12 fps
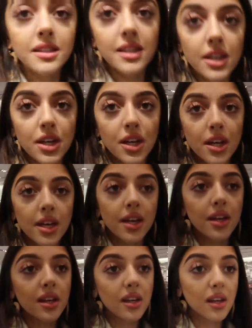to
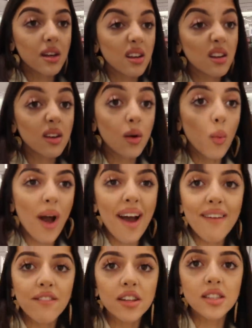
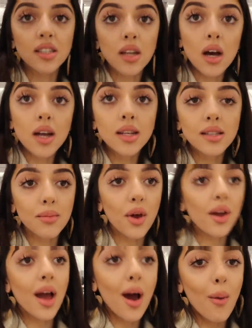wear for tonight. I'm
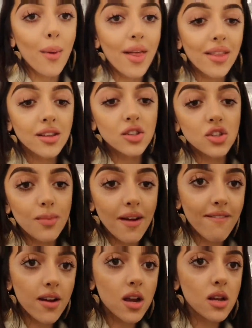going out with two of
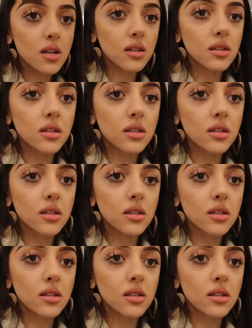my friends.